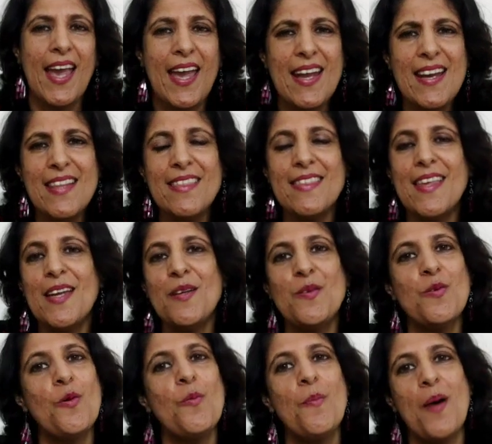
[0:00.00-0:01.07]
Anything
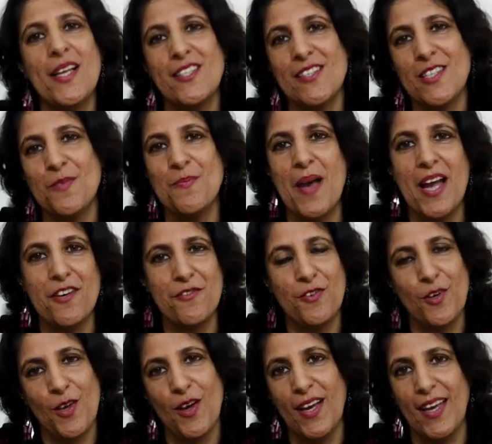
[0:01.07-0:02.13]
too much is bad for
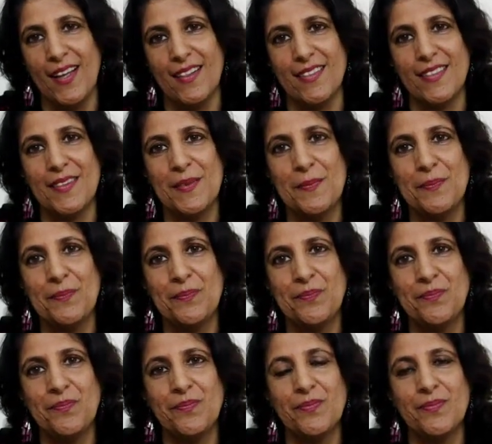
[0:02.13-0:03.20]
your health.
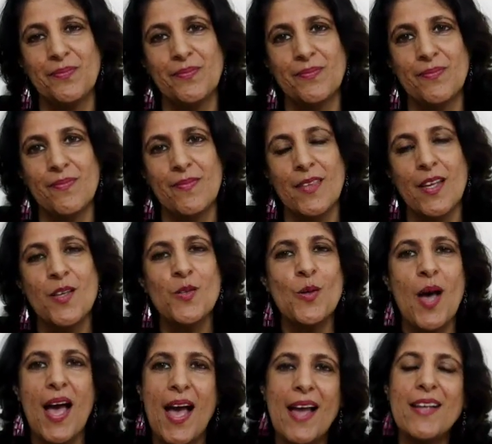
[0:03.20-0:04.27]

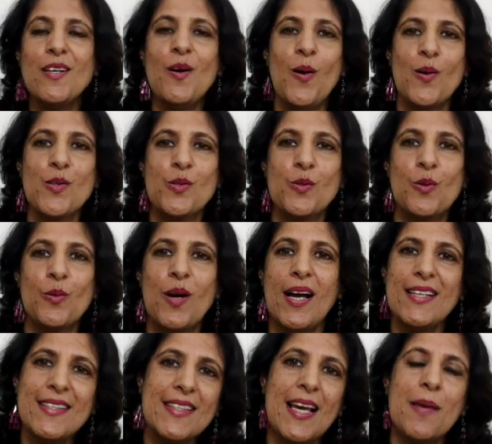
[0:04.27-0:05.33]
So anger also,
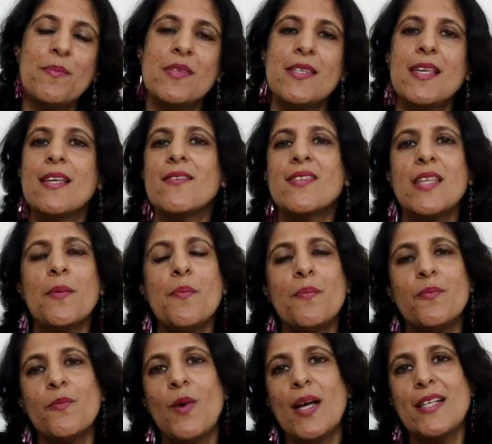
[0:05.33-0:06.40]
at times, see, if
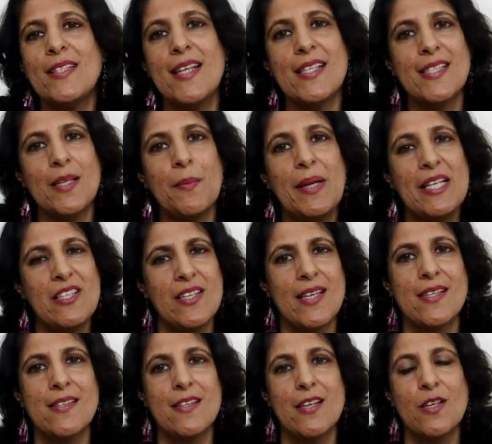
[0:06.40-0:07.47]
someone does some
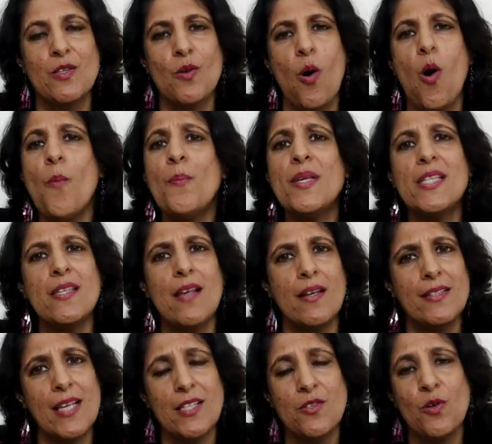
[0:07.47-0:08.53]
injustice or
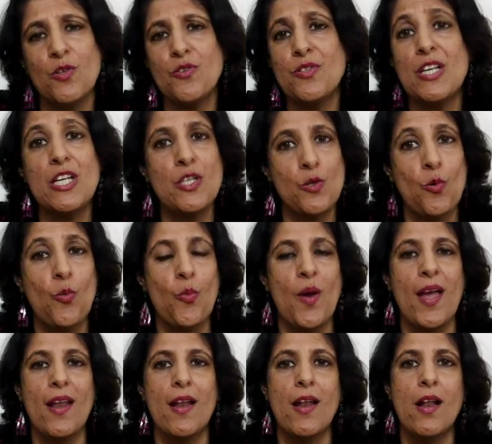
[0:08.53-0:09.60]
does not treat you
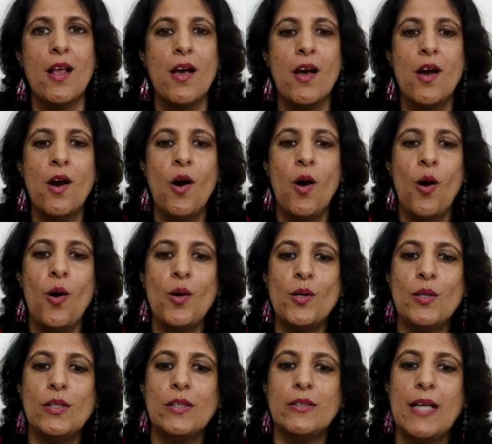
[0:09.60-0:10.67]
well,
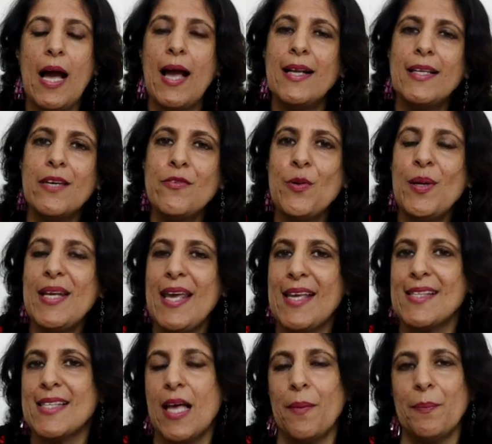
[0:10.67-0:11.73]
or I'll give you an
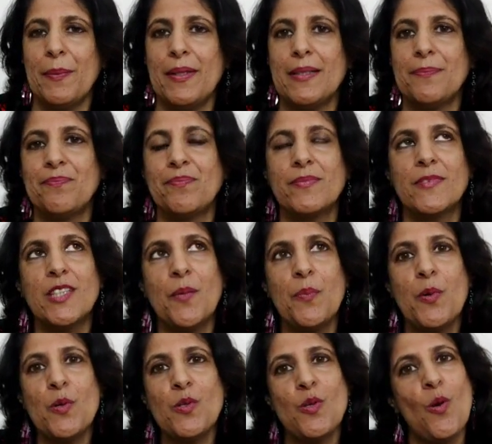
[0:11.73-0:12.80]
example.
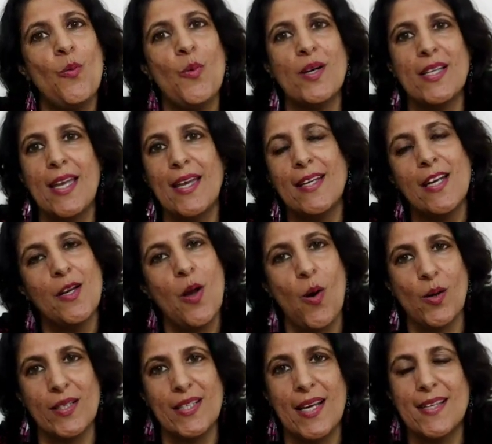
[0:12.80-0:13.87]
Suppose you're working in an
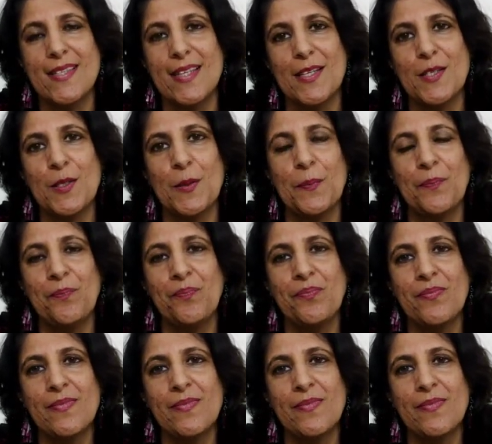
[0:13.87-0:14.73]
organization